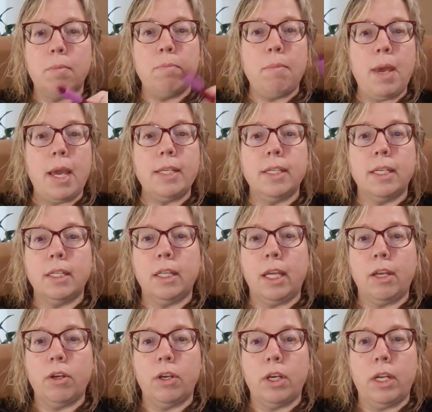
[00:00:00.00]

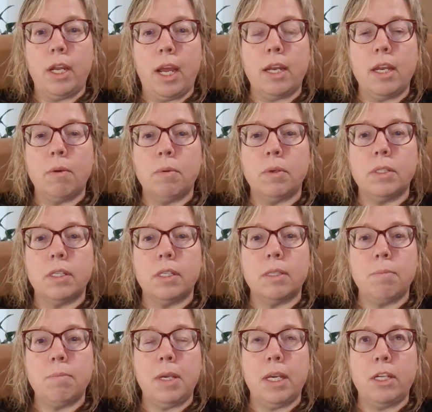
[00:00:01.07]
amazingly good and it was a
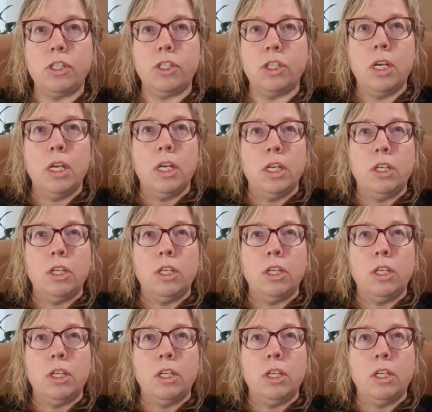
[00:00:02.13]
smidge.